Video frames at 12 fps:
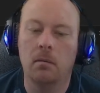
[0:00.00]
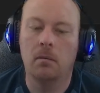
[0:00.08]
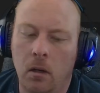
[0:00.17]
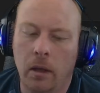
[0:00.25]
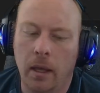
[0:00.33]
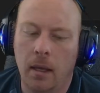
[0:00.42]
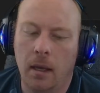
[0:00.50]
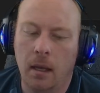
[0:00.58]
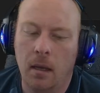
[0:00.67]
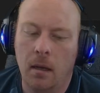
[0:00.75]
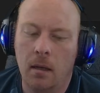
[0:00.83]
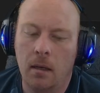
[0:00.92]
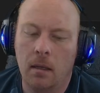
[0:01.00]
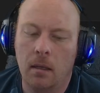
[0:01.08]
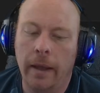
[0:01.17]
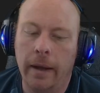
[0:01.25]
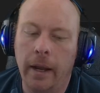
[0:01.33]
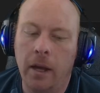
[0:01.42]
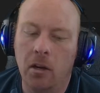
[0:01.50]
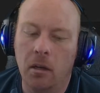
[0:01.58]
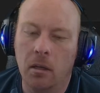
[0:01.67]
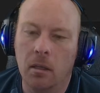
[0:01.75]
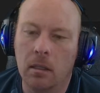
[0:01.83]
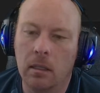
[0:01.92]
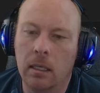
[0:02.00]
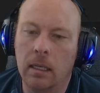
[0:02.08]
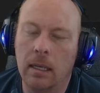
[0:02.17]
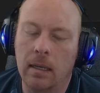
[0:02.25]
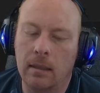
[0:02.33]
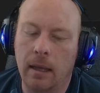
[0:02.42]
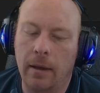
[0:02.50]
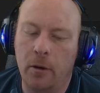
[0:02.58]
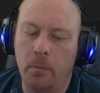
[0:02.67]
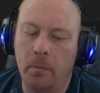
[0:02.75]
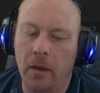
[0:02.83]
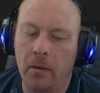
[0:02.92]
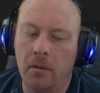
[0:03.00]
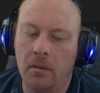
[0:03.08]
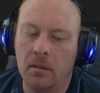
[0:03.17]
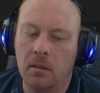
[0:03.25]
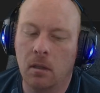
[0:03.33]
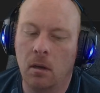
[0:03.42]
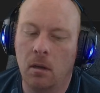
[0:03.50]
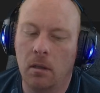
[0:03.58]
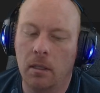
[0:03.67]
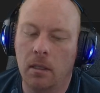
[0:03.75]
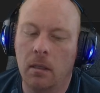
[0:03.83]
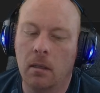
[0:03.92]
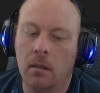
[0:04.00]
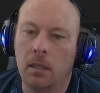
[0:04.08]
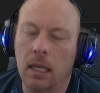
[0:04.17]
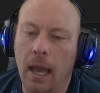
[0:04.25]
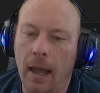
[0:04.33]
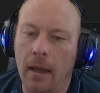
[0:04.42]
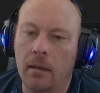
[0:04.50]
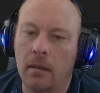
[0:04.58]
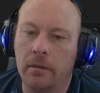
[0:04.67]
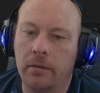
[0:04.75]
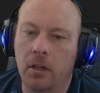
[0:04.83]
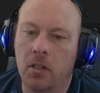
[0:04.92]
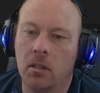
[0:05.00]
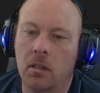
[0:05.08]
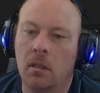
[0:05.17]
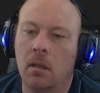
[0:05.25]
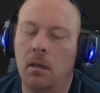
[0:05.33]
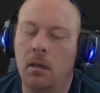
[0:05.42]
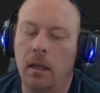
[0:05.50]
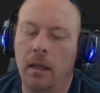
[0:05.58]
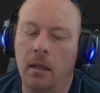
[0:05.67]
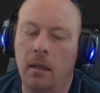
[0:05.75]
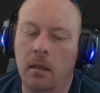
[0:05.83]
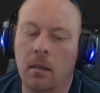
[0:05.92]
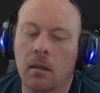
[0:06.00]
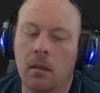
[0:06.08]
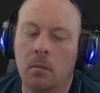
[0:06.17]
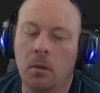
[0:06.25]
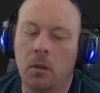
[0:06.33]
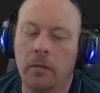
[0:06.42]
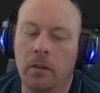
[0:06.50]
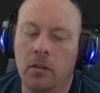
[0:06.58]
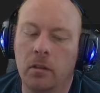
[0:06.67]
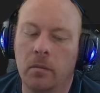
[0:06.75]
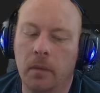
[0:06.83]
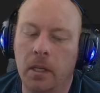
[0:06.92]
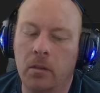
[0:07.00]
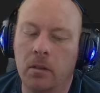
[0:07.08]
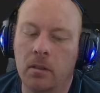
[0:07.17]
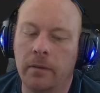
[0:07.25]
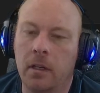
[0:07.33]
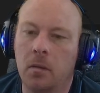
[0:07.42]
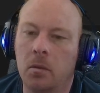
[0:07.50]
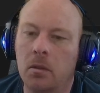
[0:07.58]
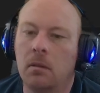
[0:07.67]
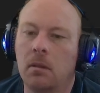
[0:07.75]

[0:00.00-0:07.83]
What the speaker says: Okay, I got an error, index out of bounds, calling the at function on a computer vision matrix variable.